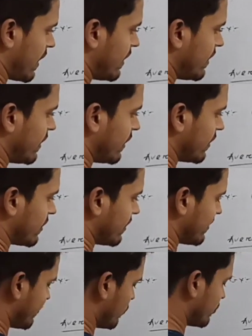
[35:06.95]
ending
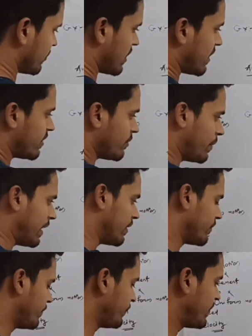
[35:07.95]
its motion at B.